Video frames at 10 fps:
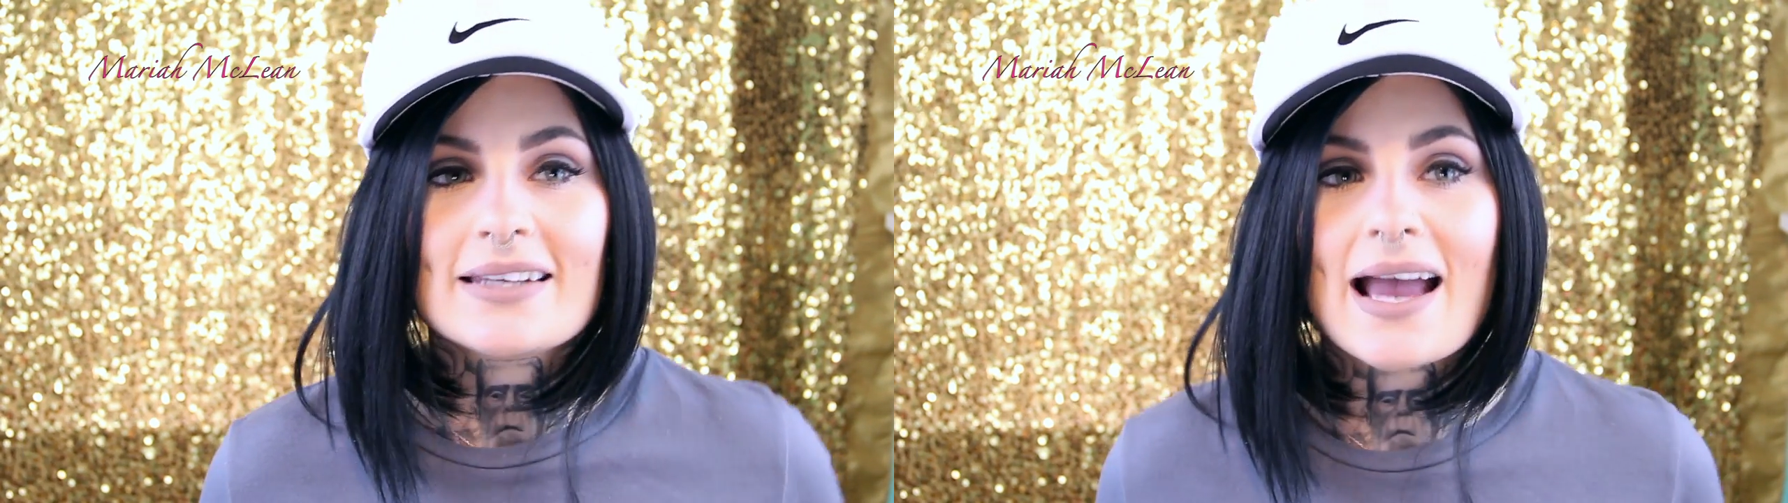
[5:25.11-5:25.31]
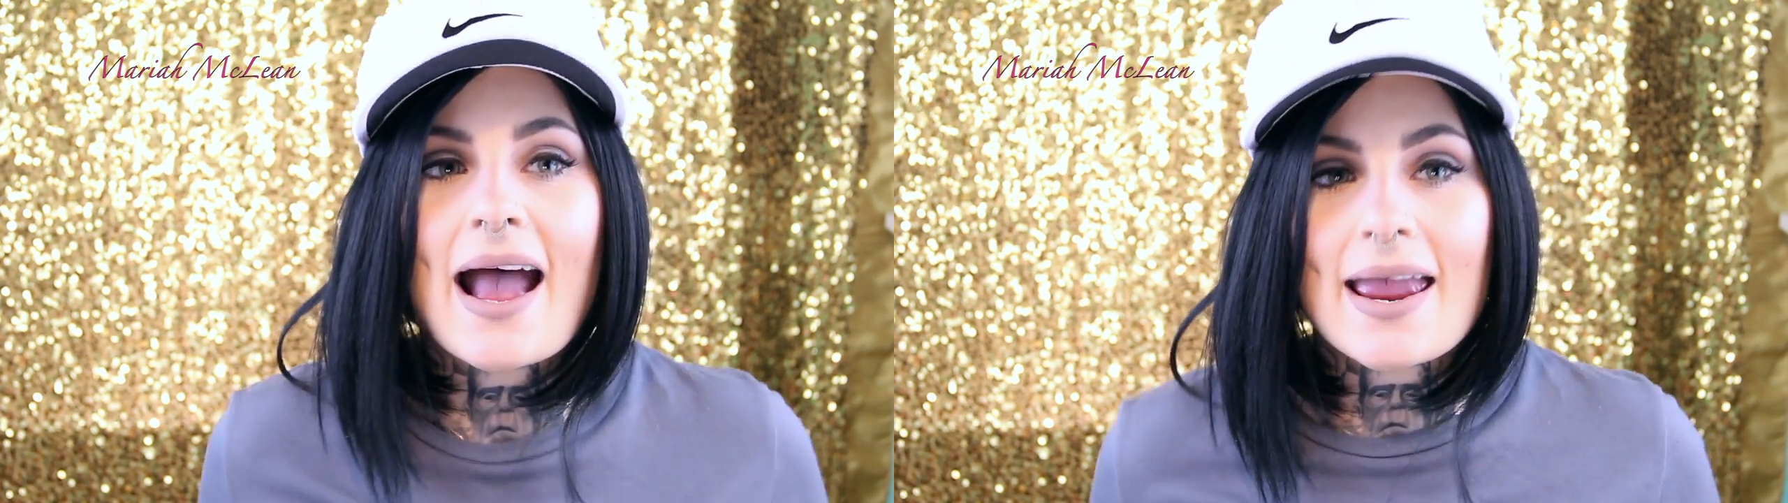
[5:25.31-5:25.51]

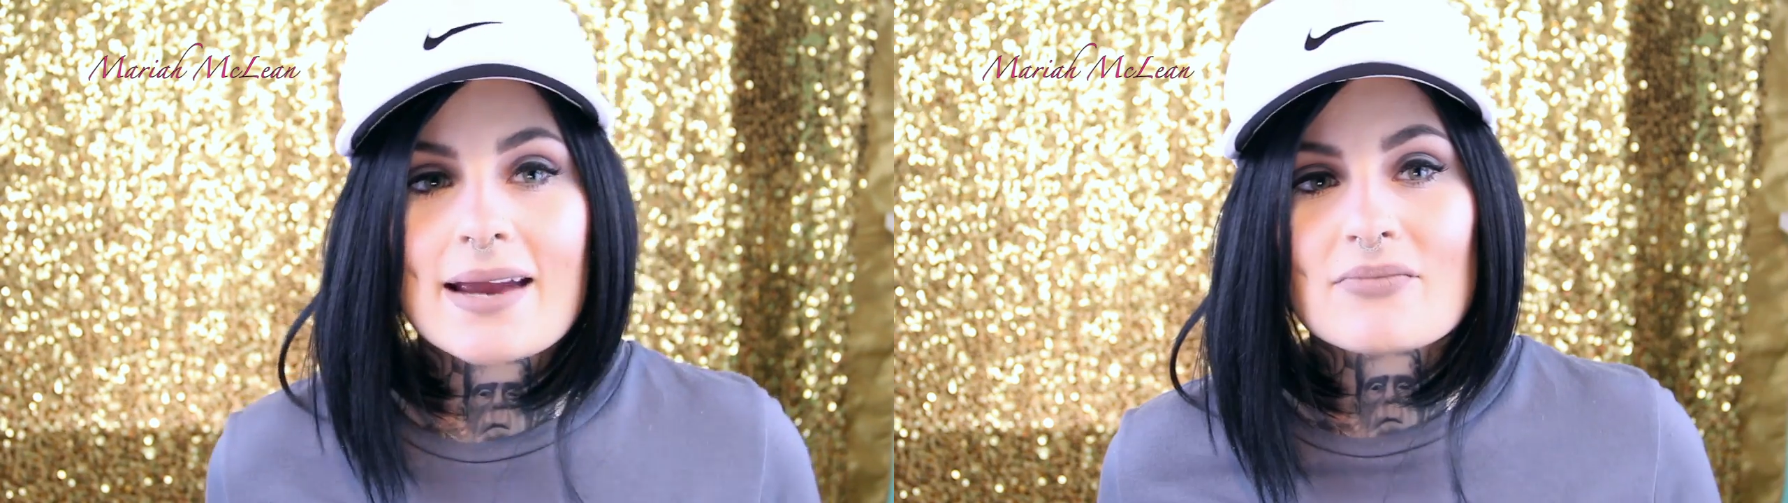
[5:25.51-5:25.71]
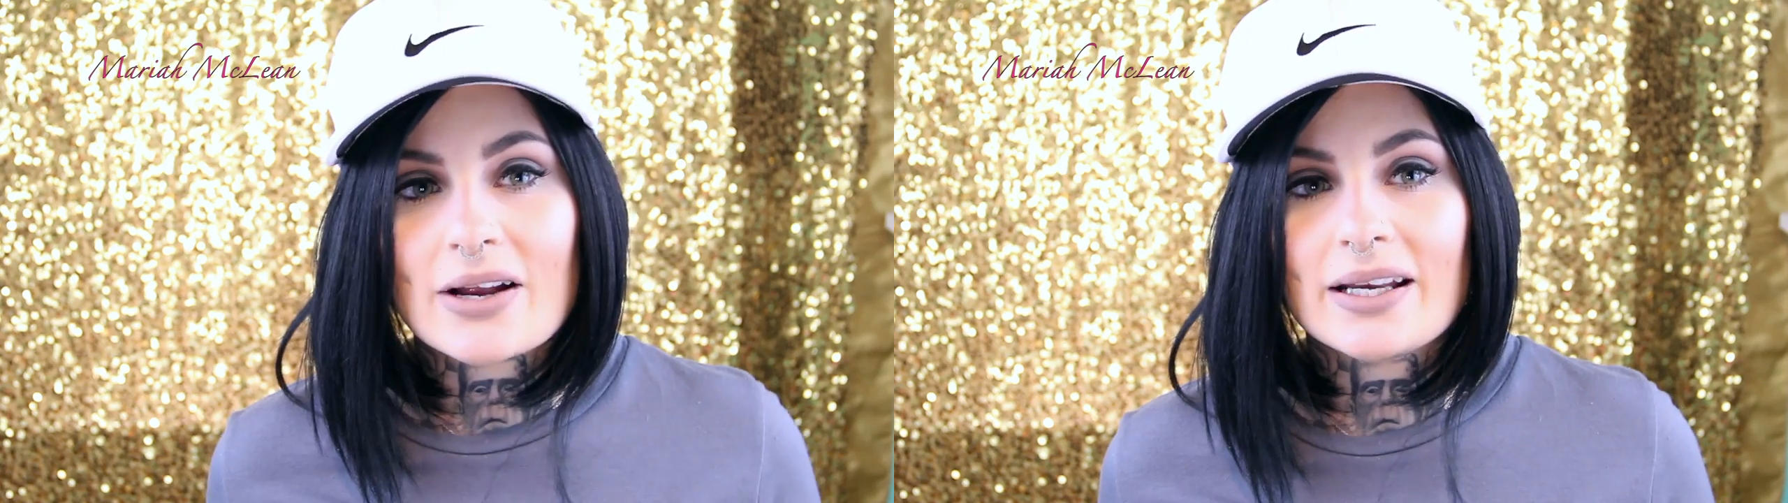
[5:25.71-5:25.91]
yeah, I
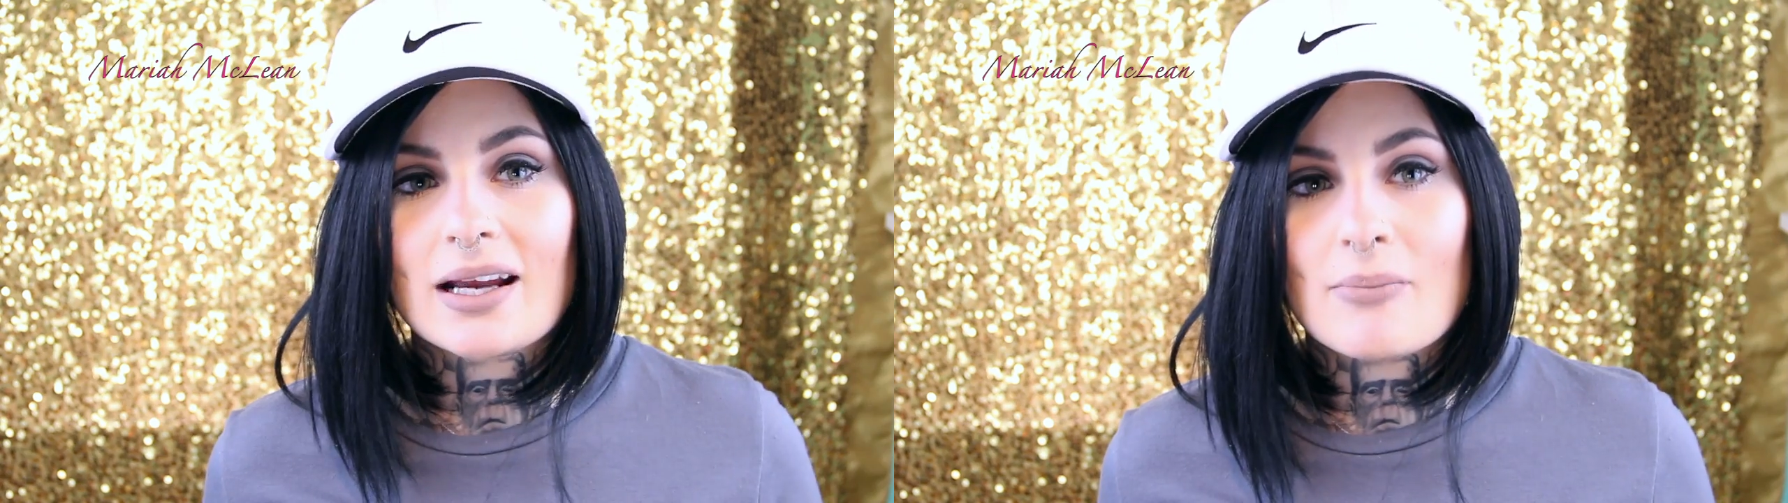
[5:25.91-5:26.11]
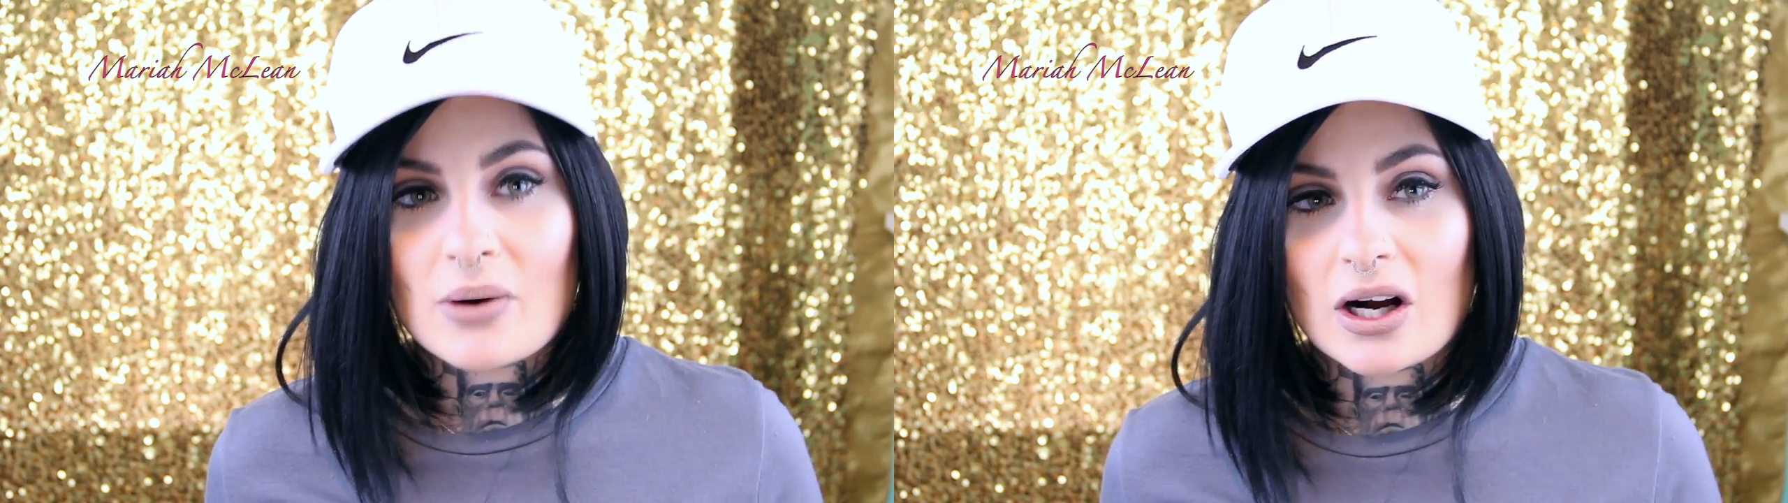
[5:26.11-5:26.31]
am
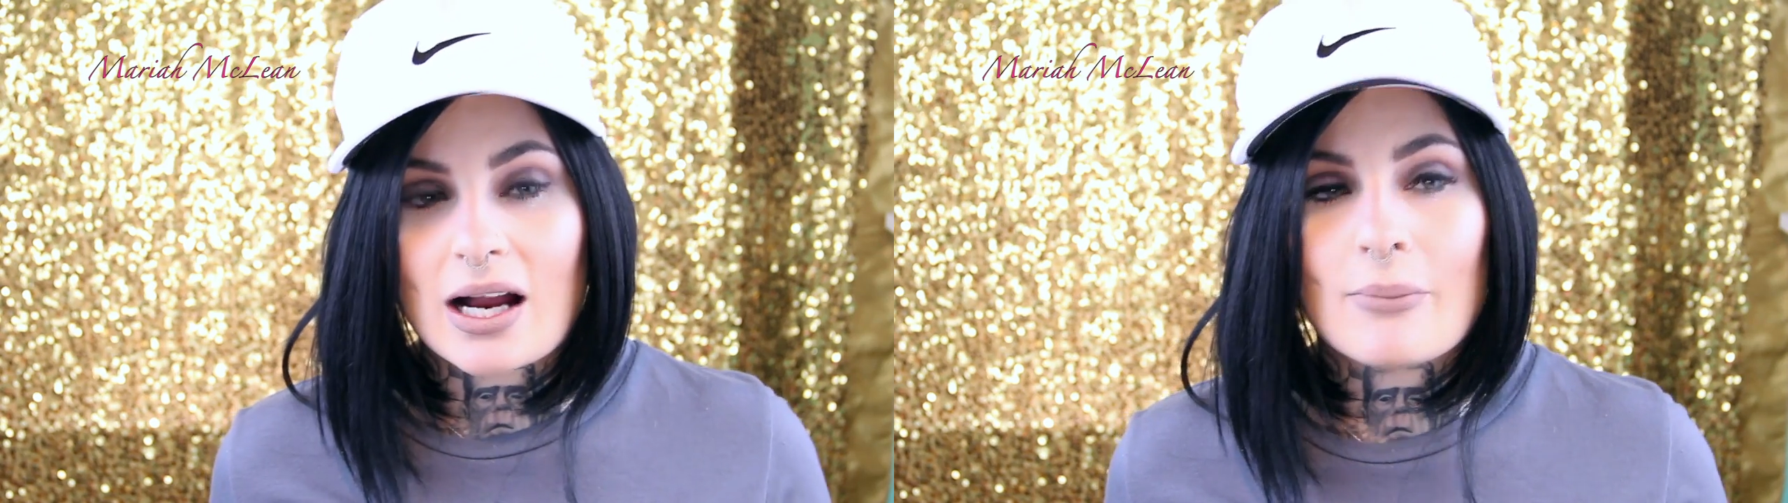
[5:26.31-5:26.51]
writing a book.